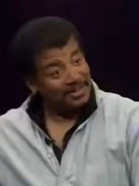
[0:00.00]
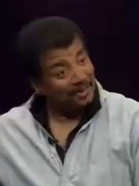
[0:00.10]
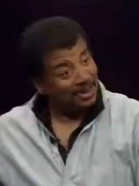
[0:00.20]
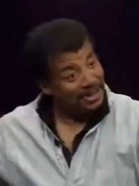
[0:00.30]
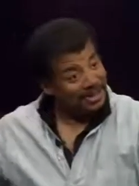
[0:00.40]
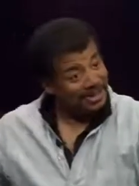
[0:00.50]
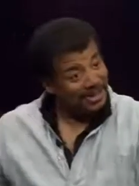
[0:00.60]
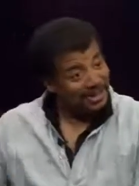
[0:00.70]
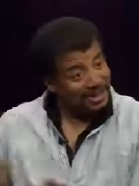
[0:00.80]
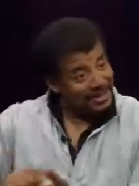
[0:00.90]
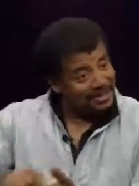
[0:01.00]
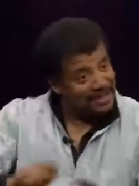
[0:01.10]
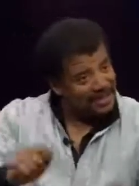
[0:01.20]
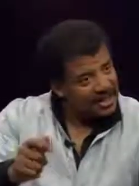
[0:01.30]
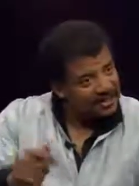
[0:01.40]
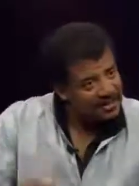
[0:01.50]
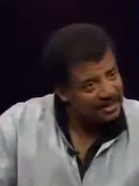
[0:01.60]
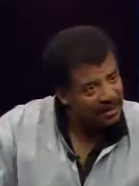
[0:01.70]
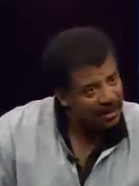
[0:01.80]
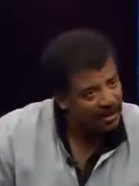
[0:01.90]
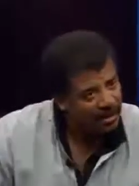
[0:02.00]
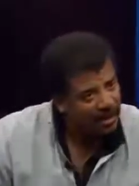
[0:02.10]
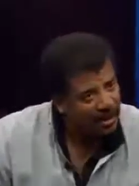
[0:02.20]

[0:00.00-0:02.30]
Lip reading: one of his books, signs it to me.